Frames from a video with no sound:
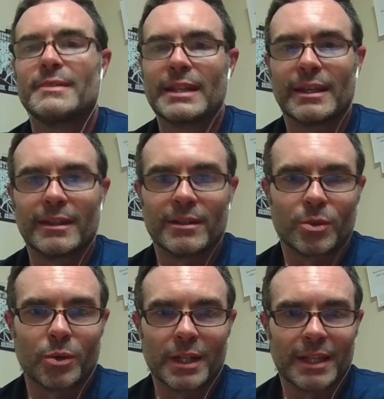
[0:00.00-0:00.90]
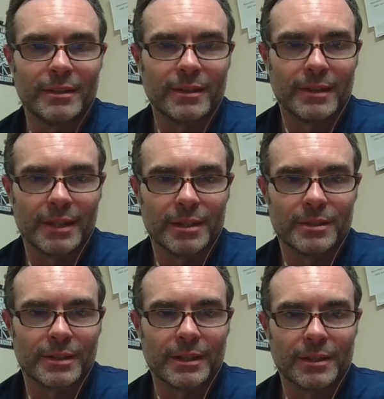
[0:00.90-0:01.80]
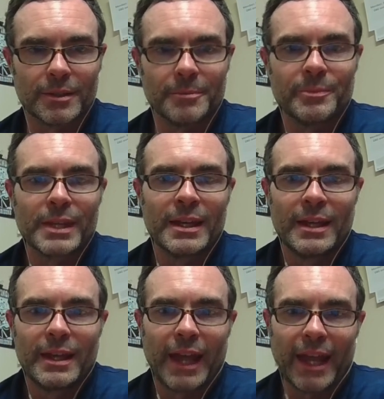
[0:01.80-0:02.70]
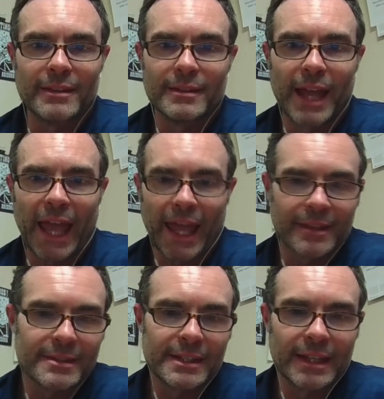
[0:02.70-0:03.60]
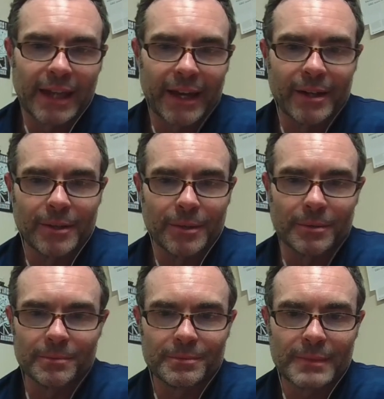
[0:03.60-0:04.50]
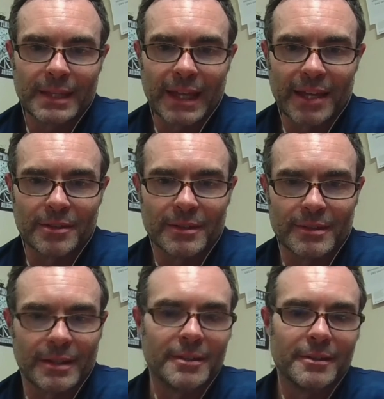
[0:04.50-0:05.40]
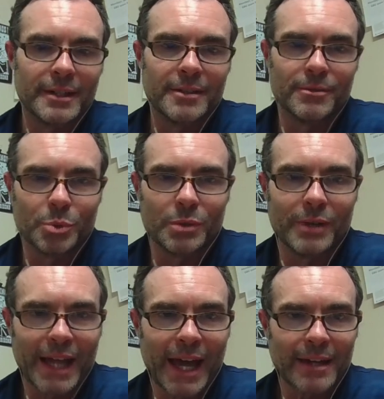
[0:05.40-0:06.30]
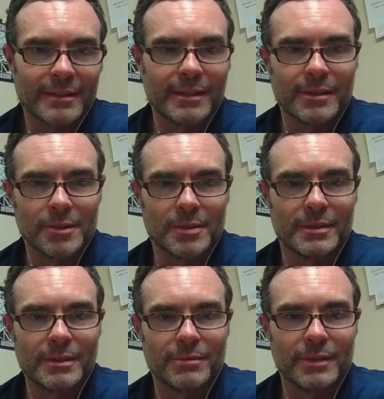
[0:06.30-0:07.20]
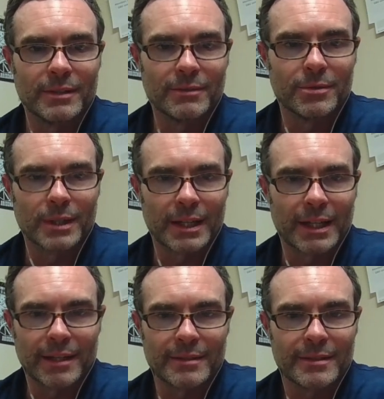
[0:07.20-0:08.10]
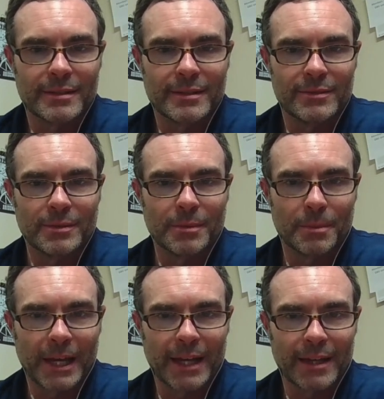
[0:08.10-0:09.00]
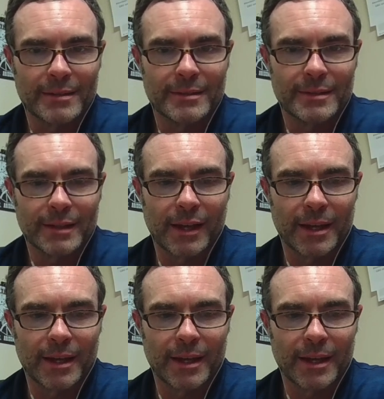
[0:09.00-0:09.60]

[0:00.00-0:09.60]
10, 20, 30 years ago and see how the agents I'd created would react to those different forecasts from the past.